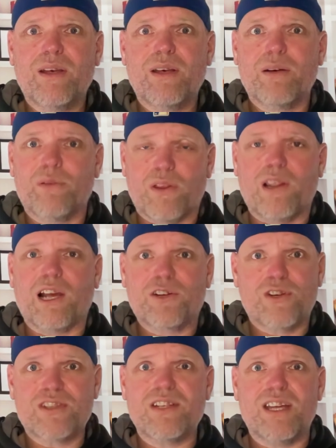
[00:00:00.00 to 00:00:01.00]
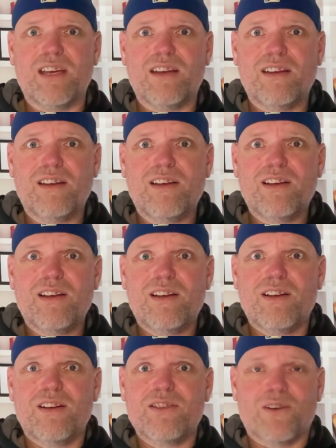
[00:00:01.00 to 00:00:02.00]
for the electricity.
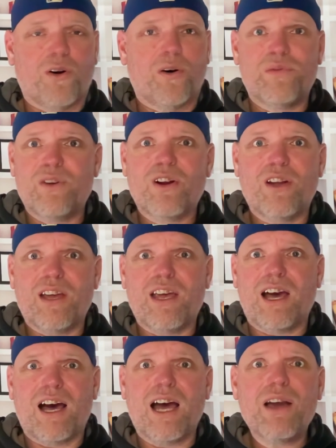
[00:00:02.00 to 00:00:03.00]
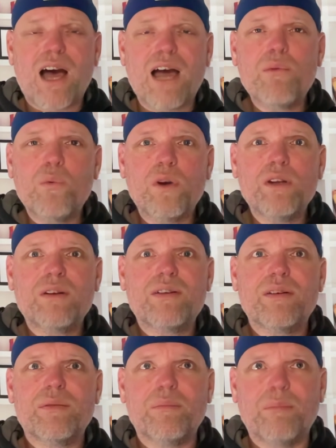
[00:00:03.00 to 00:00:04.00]
So if I
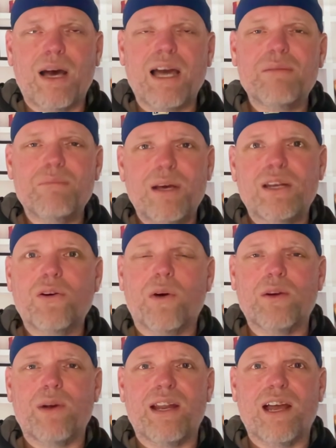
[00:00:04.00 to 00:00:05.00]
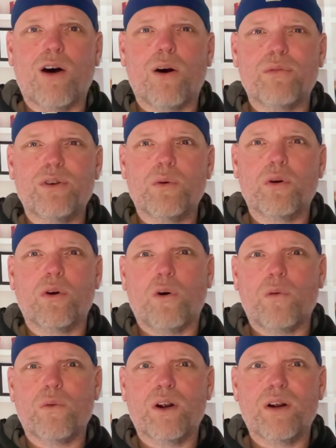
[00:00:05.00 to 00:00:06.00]
wouldn't mine Bitcoin right now if you were
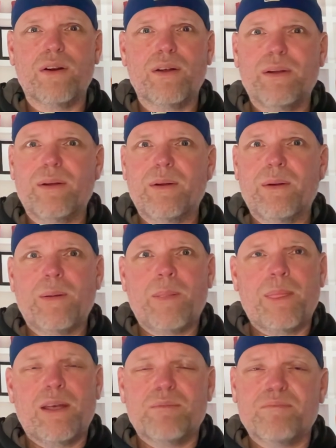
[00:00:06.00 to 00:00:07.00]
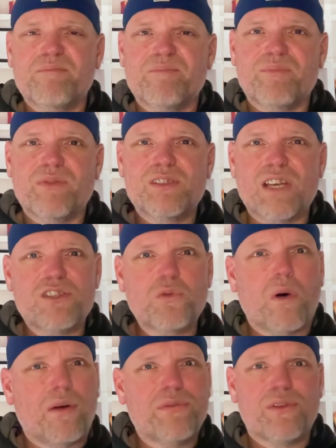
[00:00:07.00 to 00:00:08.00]
over, say
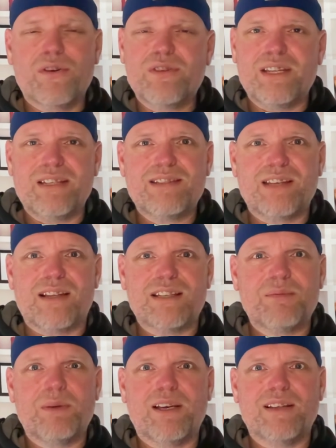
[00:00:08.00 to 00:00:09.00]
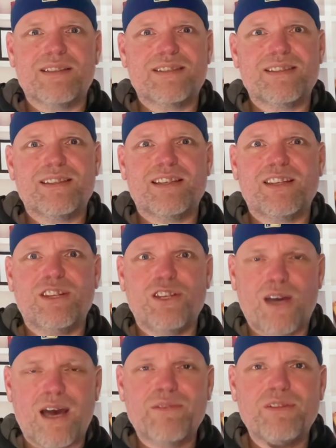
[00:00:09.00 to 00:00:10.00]
12, 13 cents, because
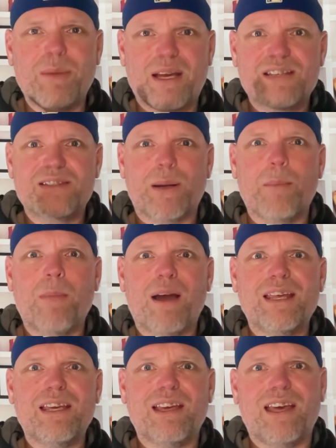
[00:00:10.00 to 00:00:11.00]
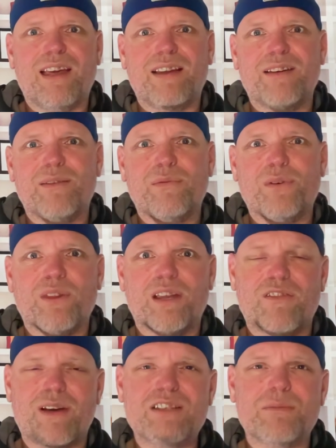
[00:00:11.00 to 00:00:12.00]
you have to make some money, and for the
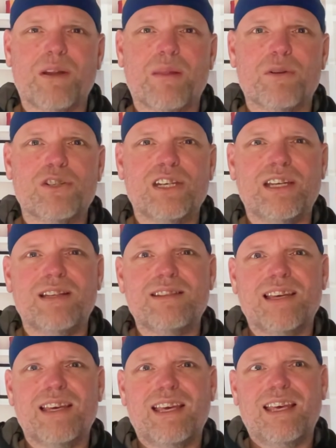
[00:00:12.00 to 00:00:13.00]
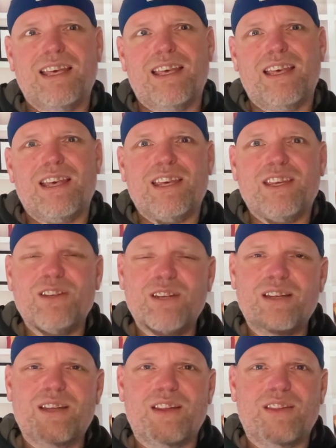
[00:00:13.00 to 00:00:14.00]
investment of the machines,
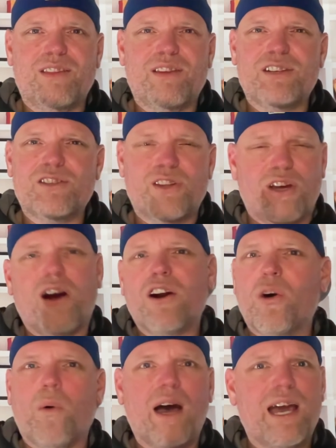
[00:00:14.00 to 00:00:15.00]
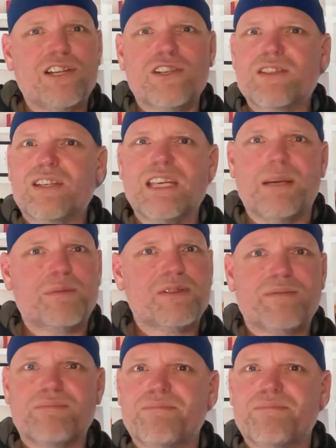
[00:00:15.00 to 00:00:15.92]
the ROI just keeps